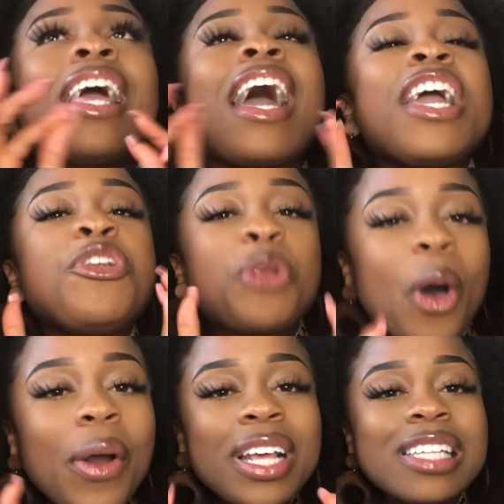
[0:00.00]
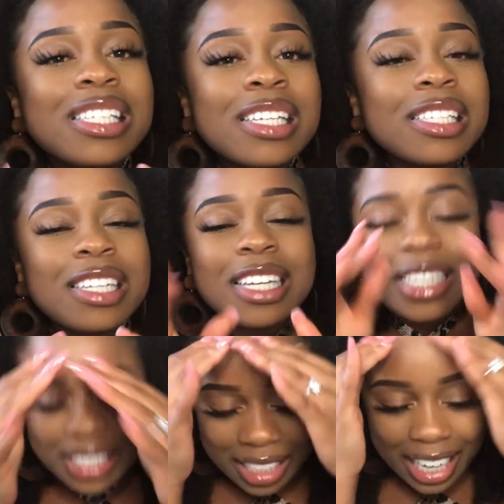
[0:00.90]
a
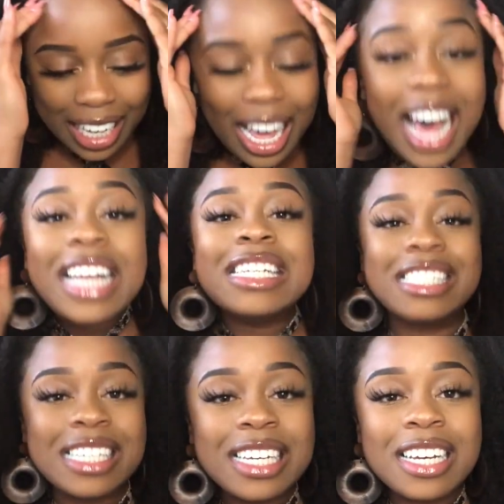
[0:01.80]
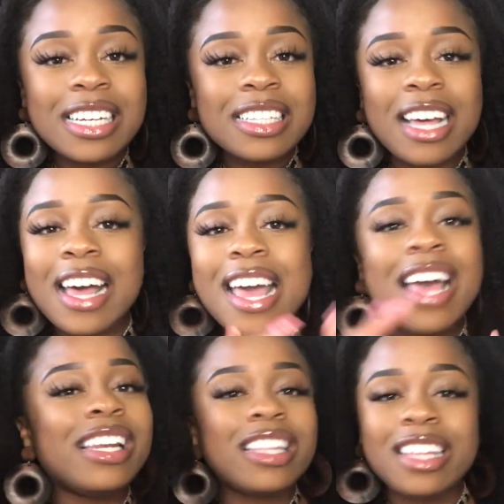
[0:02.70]
non-existent idea that
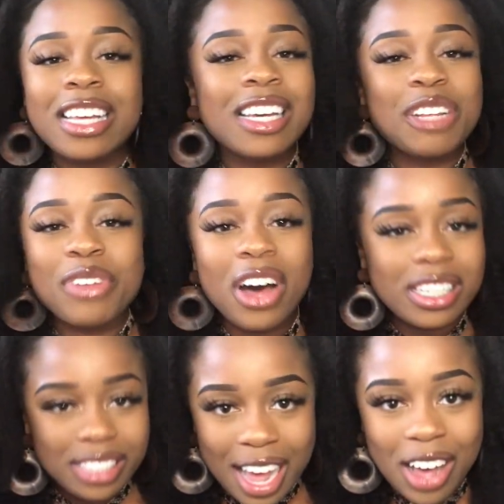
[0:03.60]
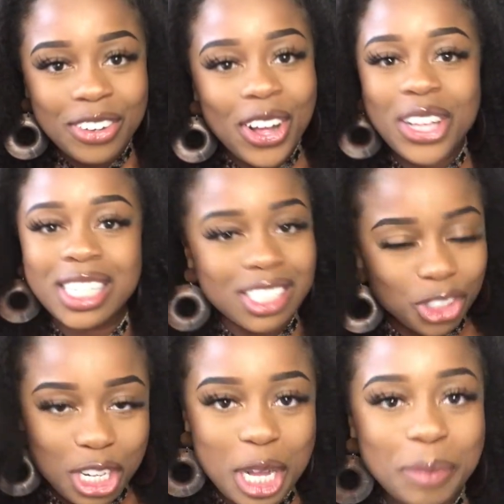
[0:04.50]
anything could have gone down on this
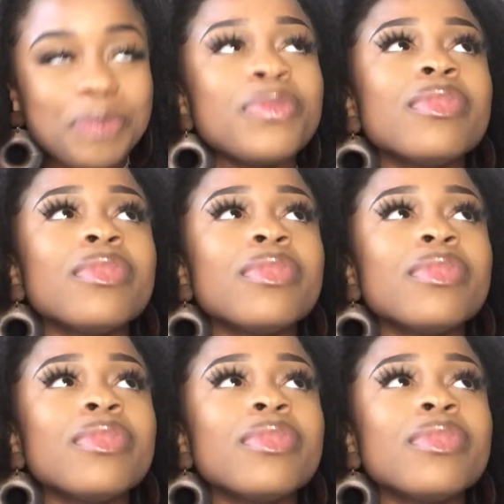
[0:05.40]
trip.